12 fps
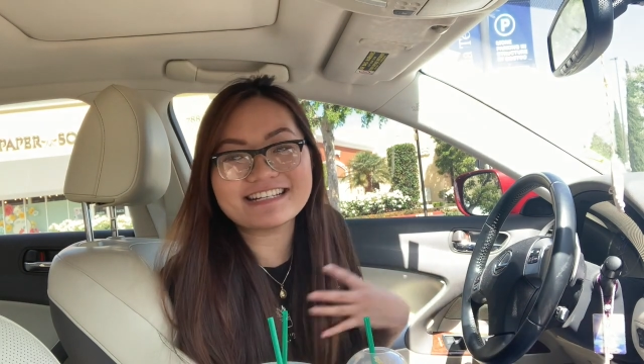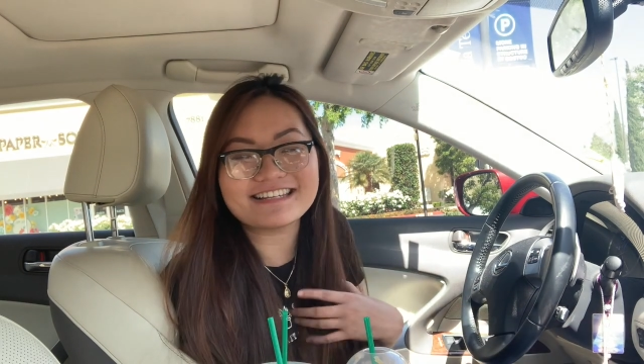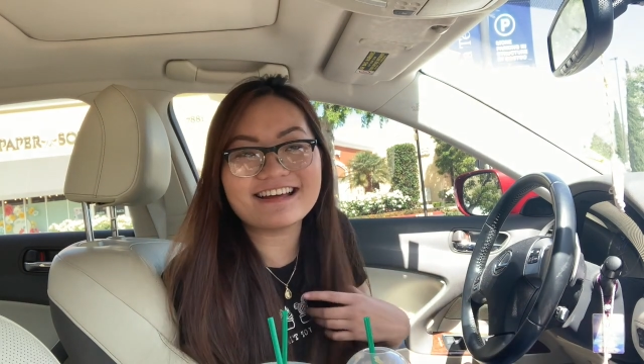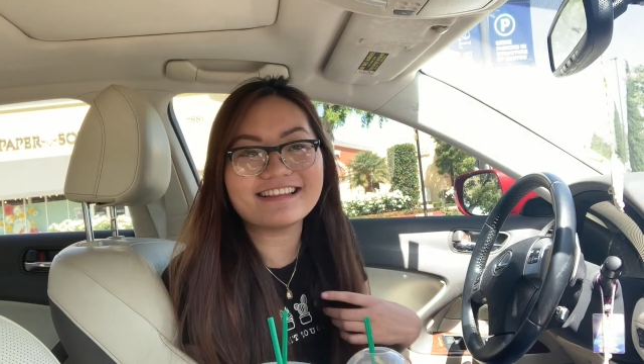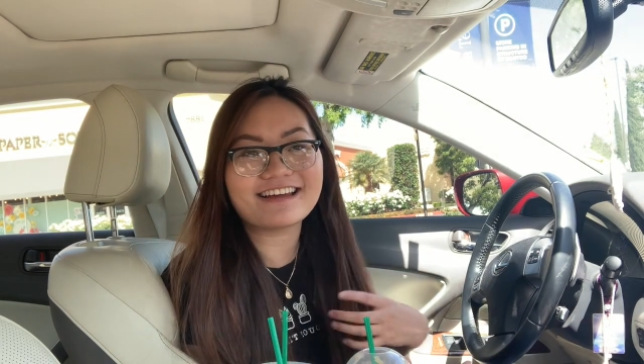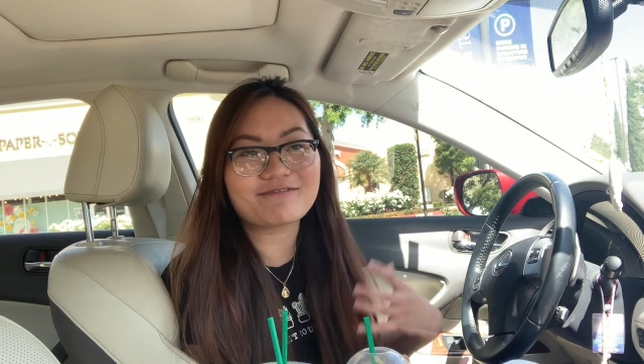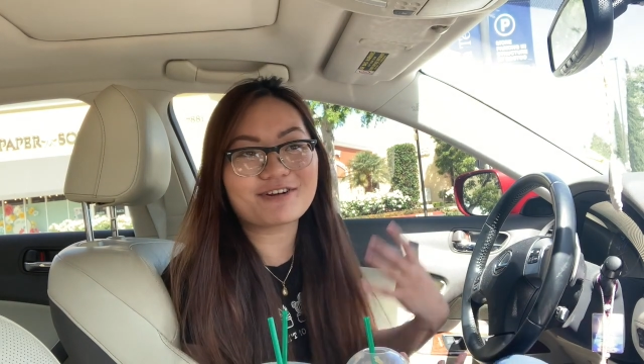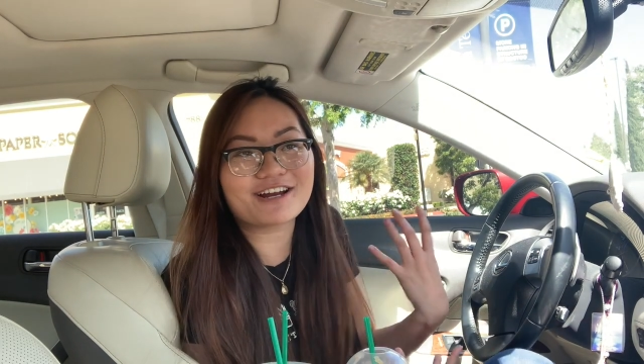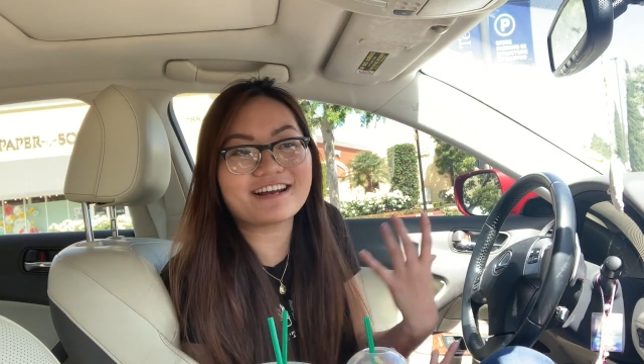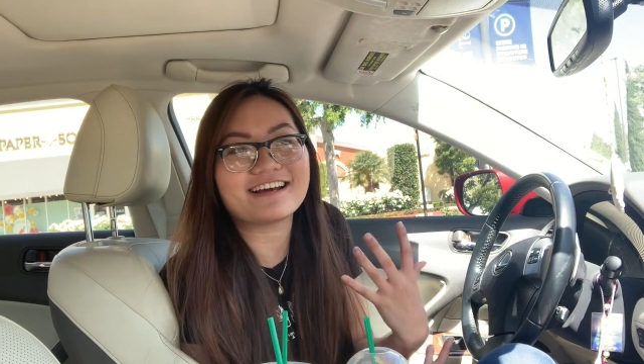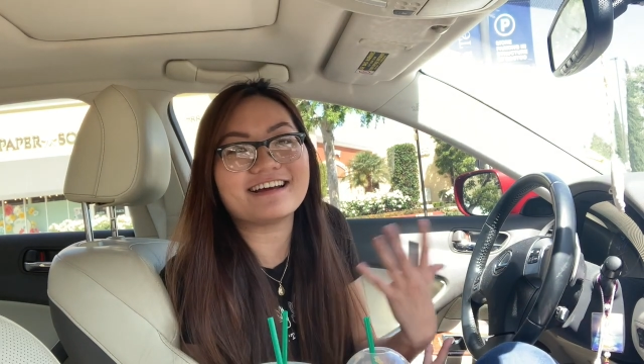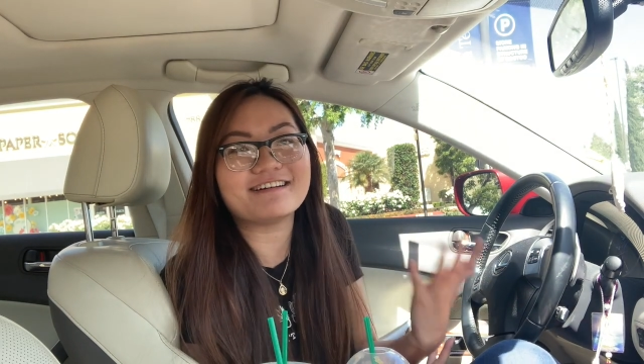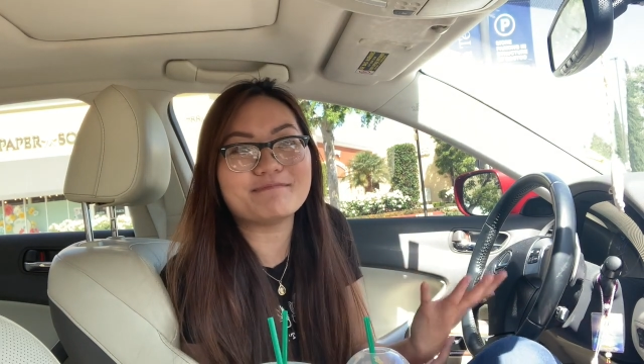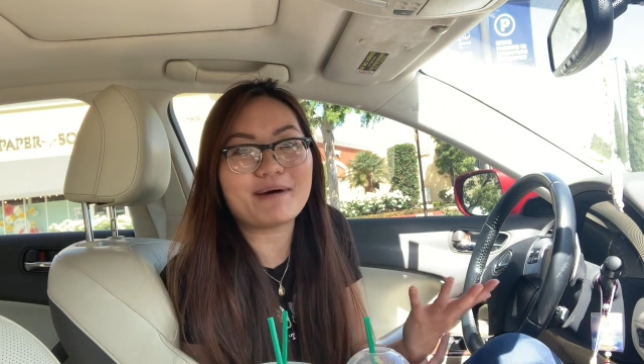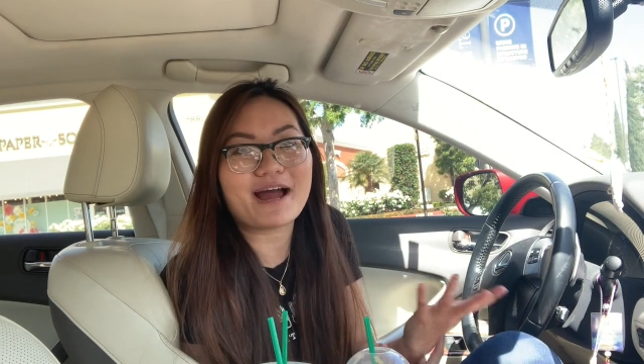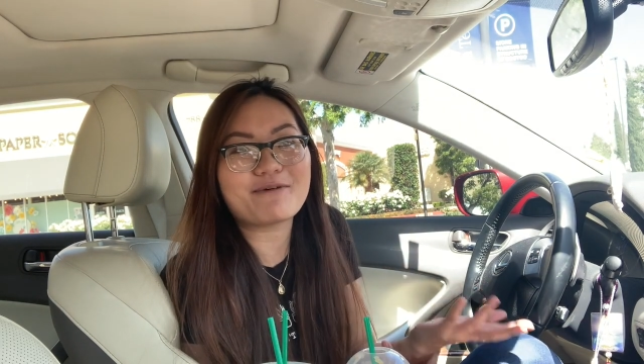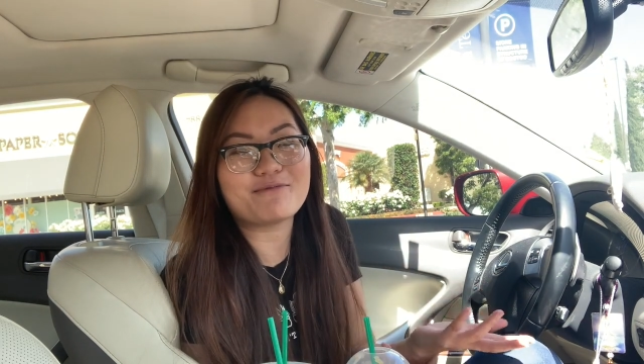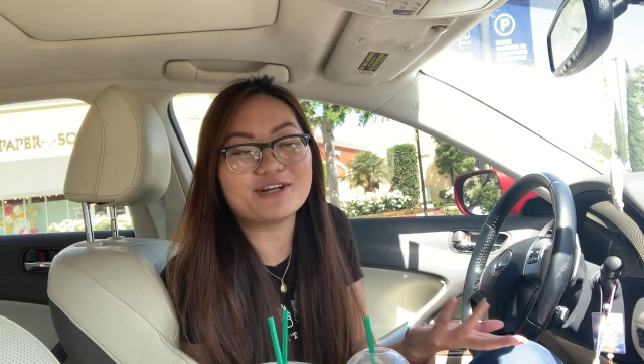It's not like we're gonna
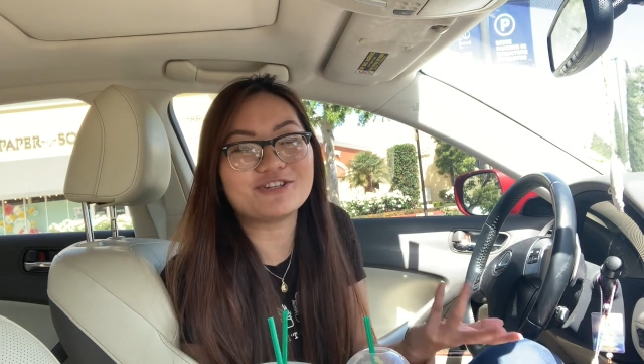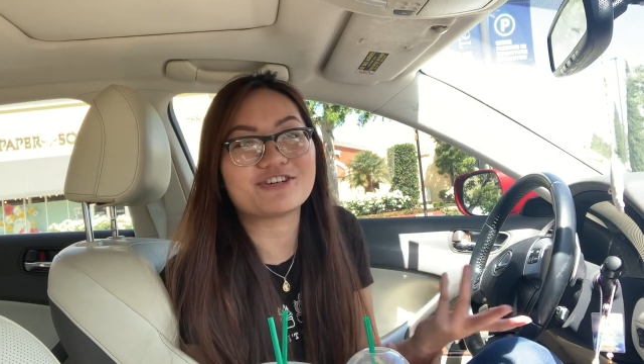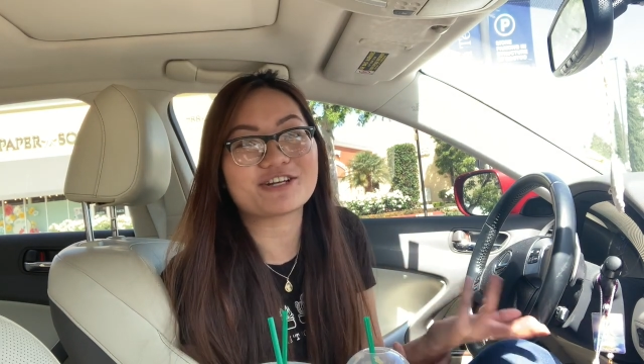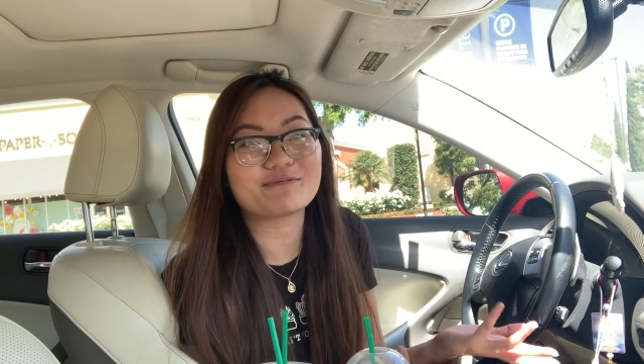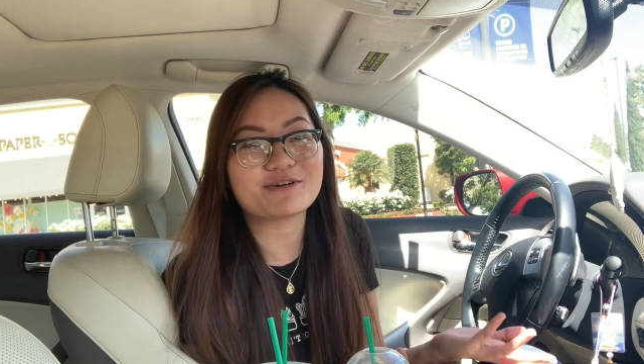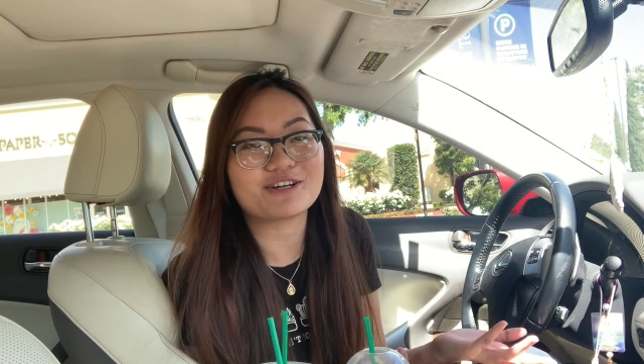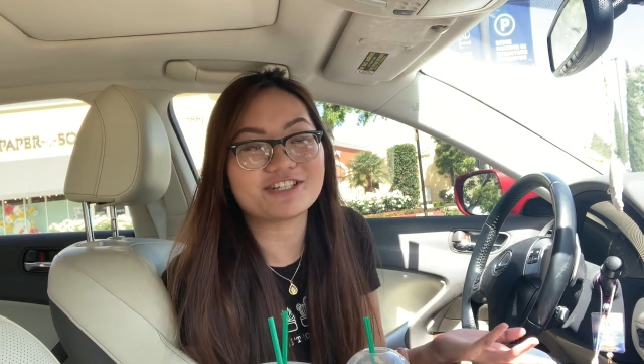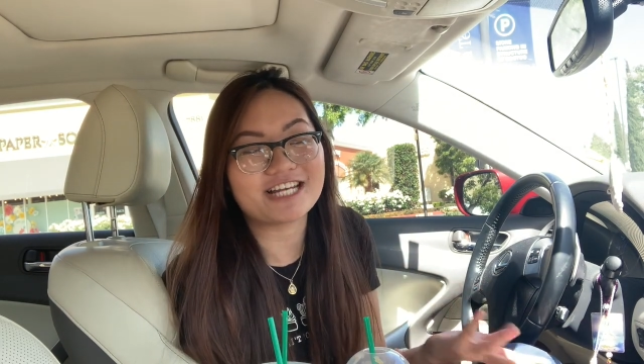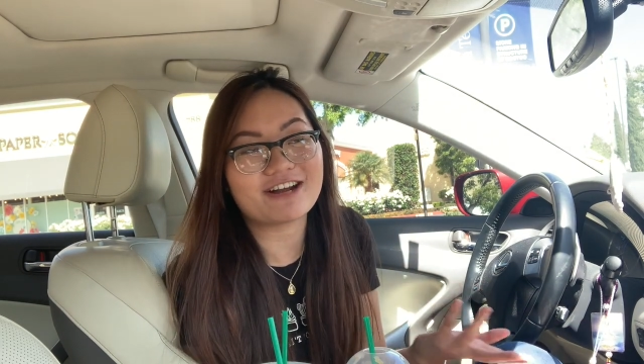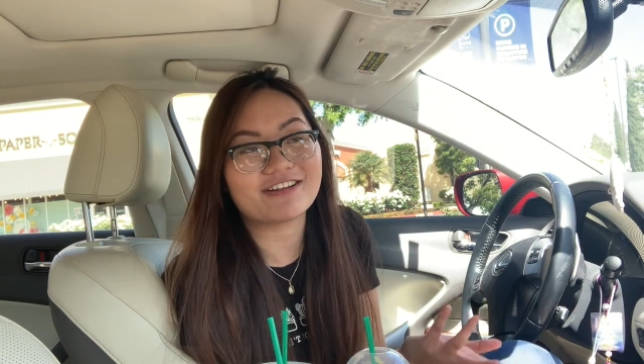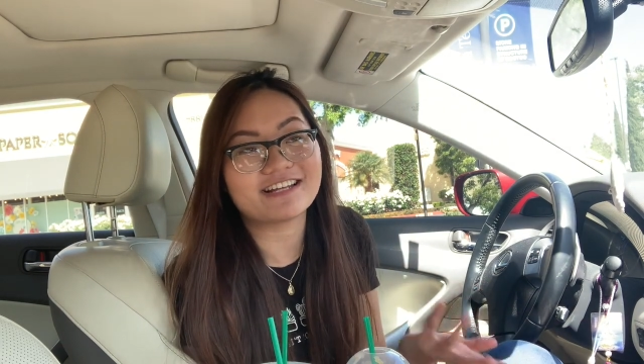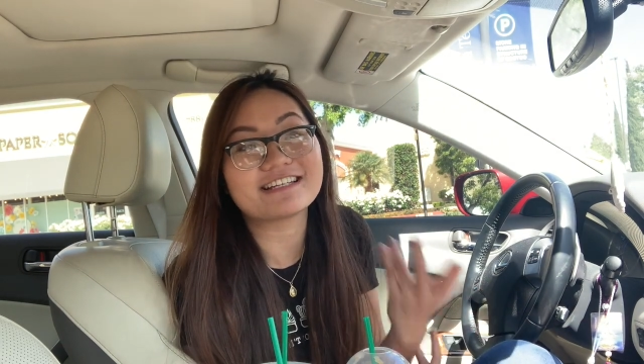buy one drink and we all share.